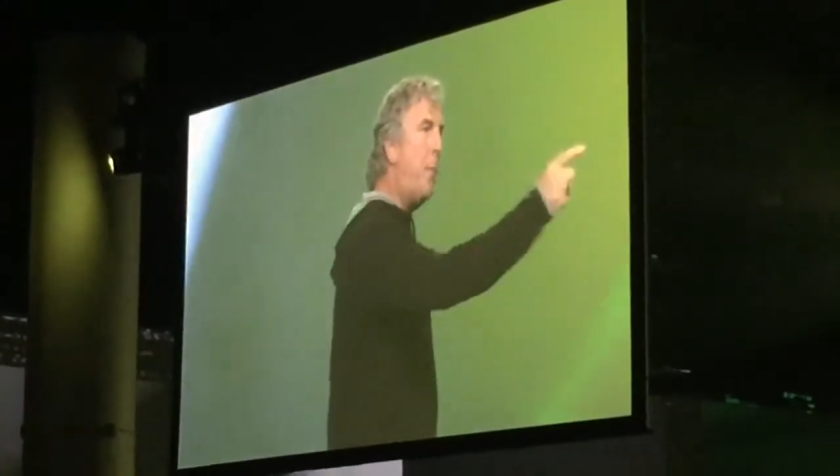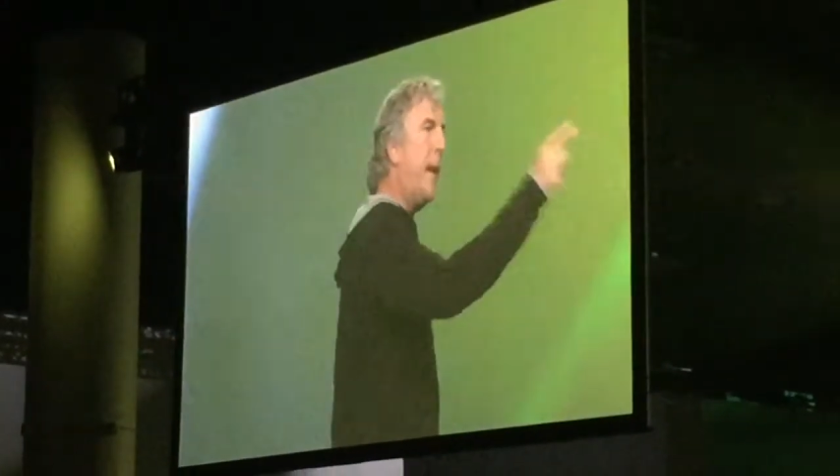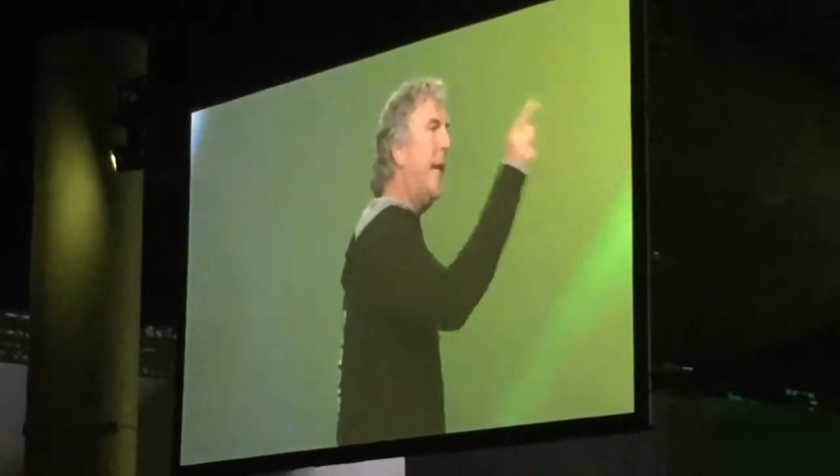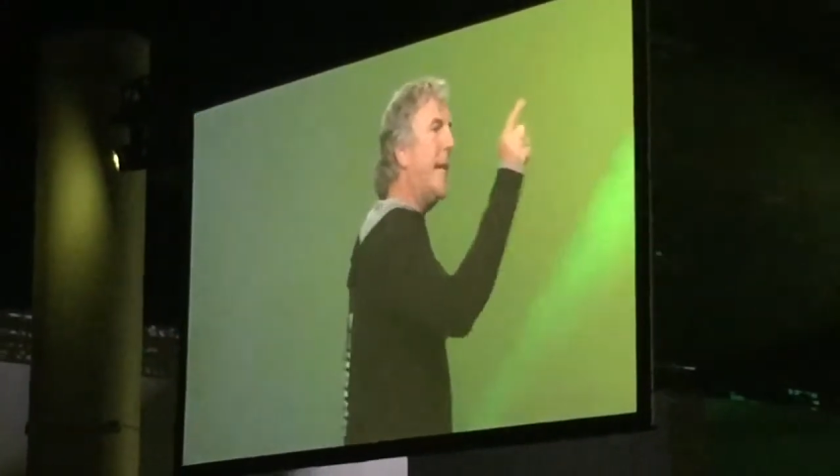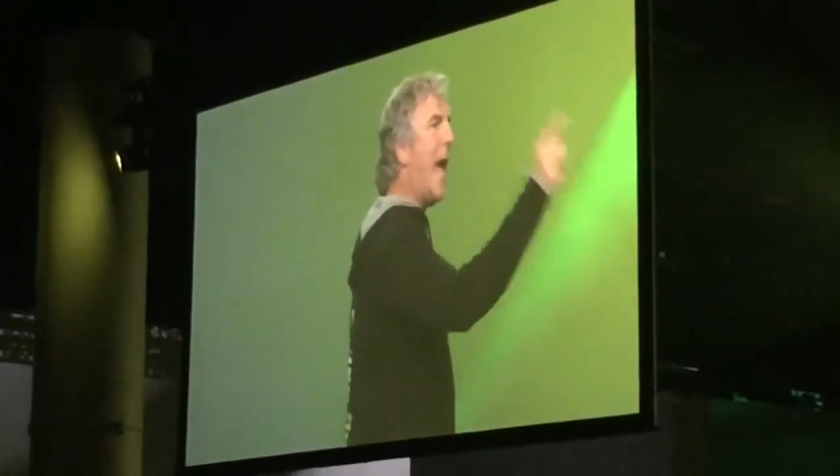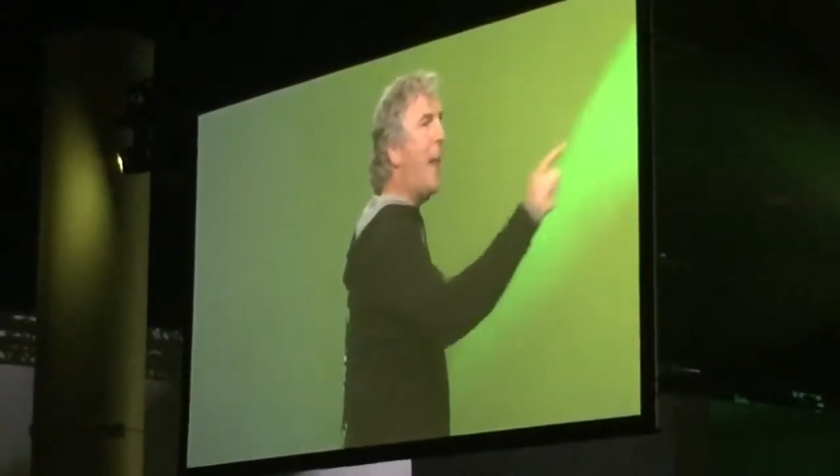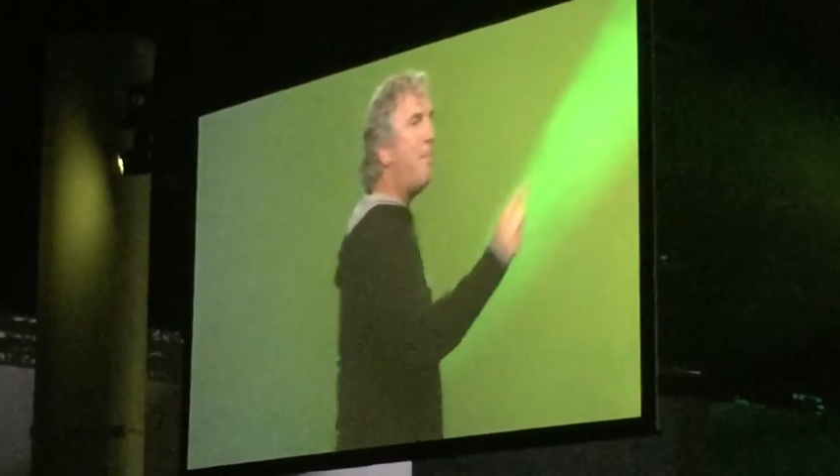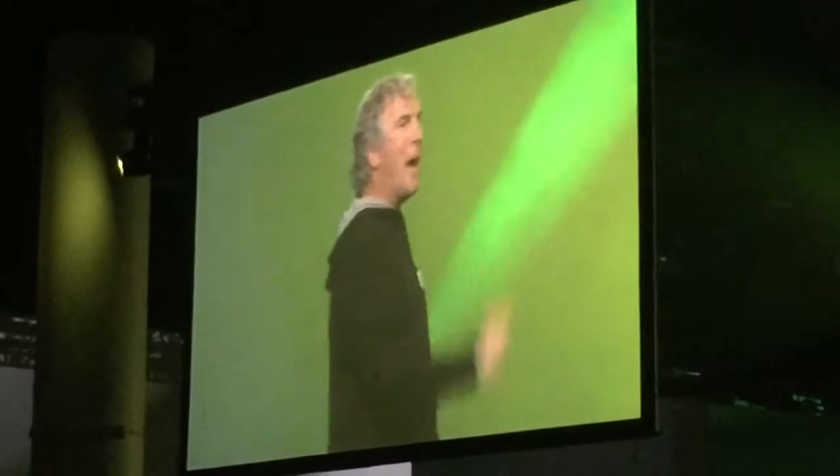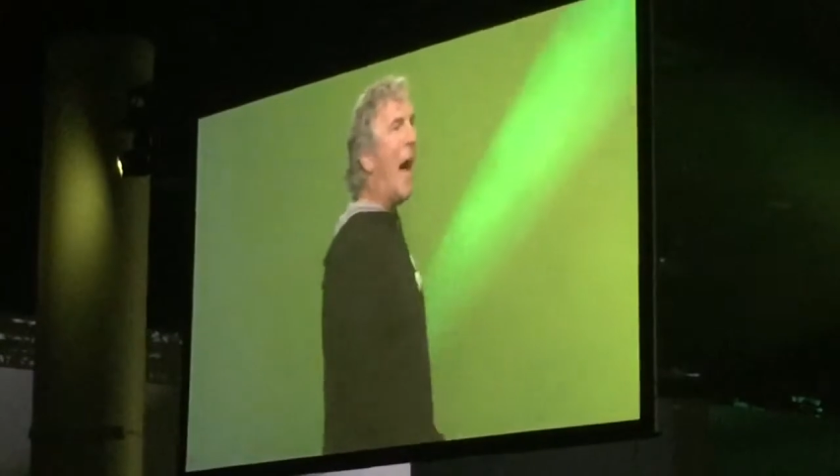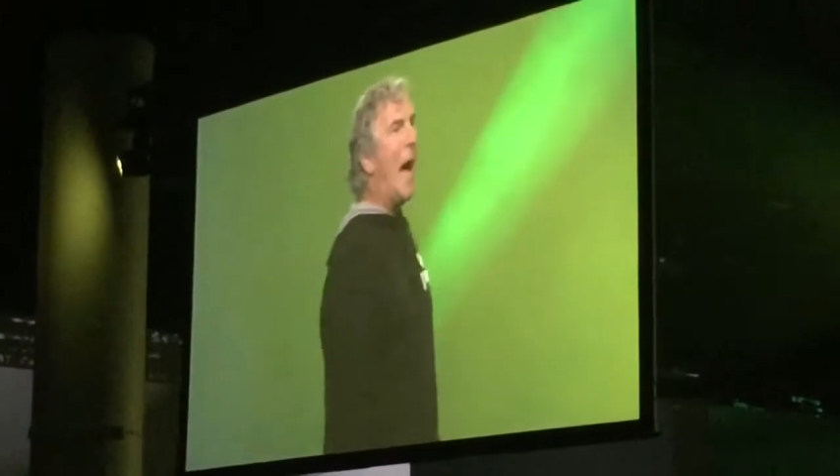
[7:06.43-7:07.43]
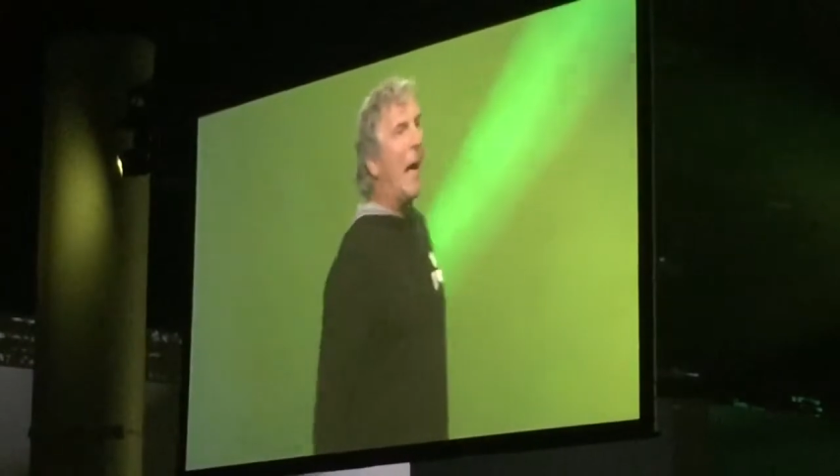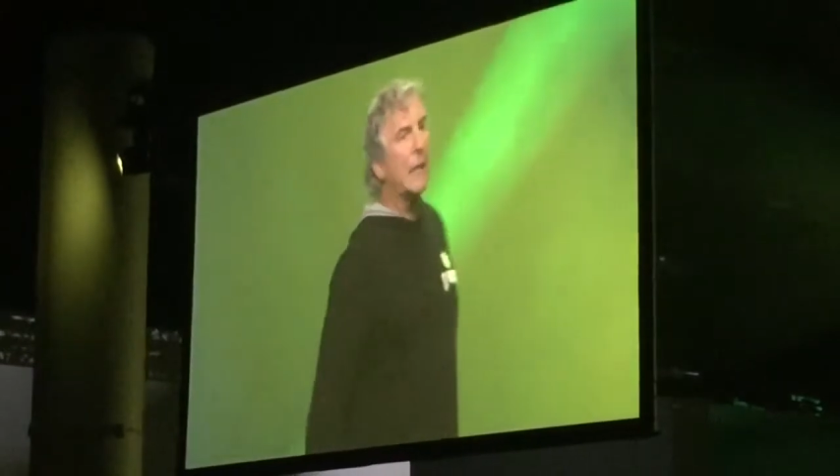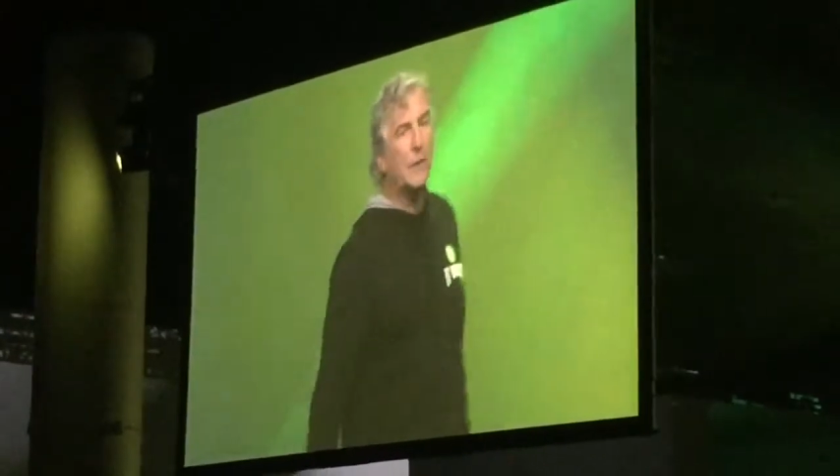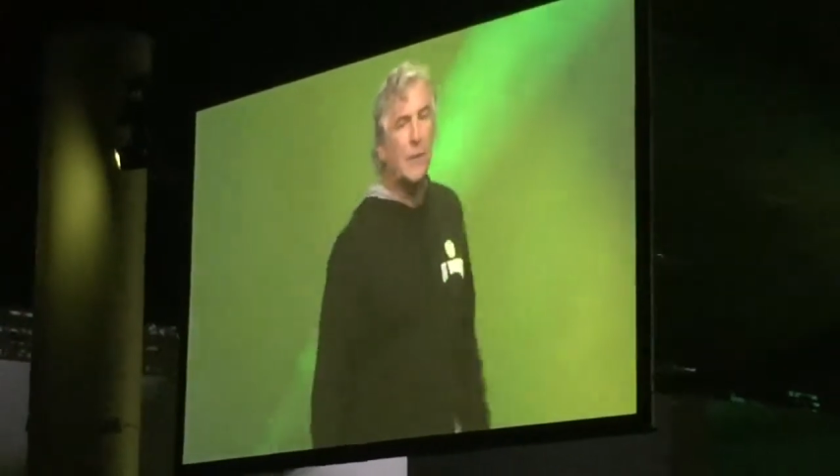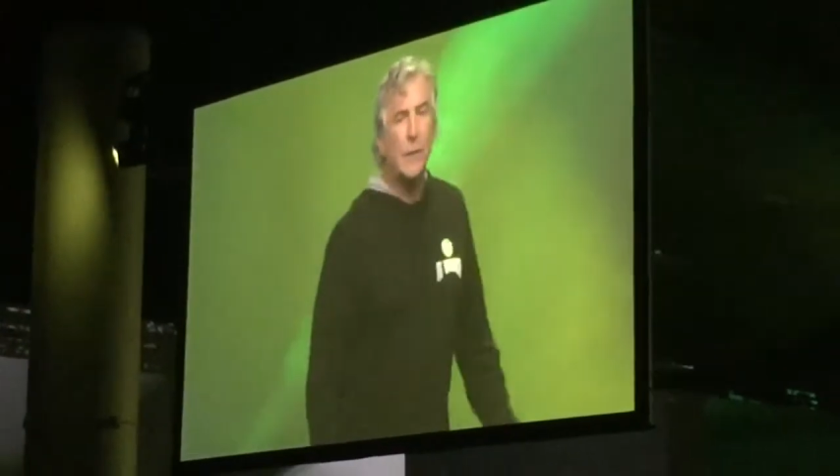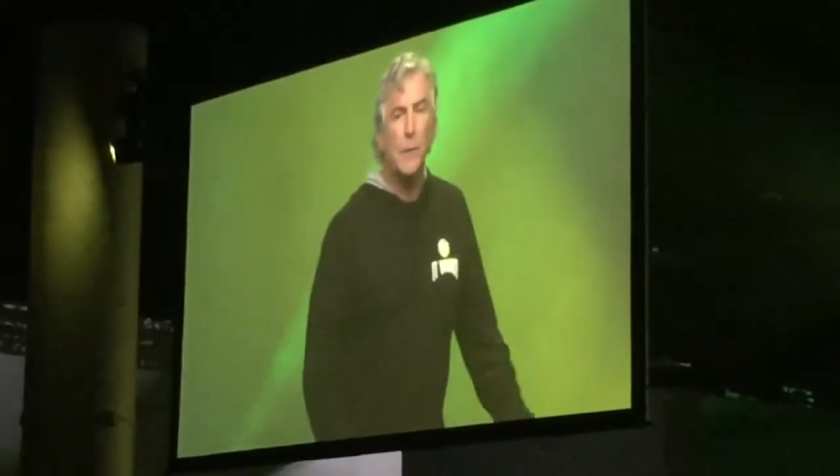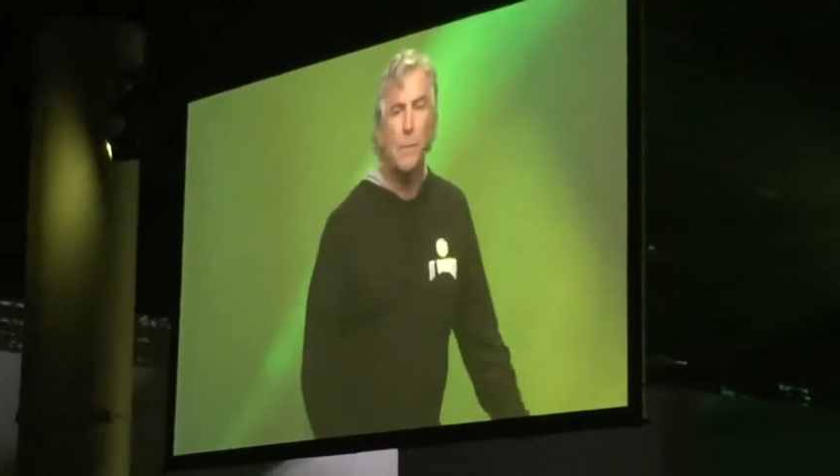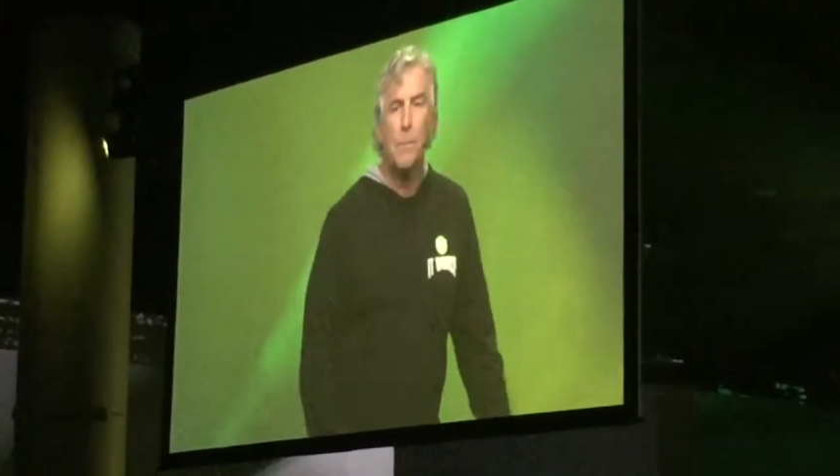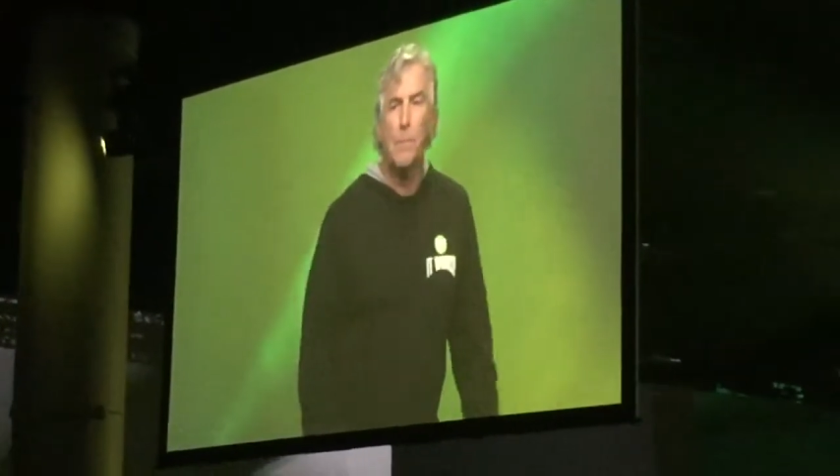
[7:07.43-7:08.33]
Opening that box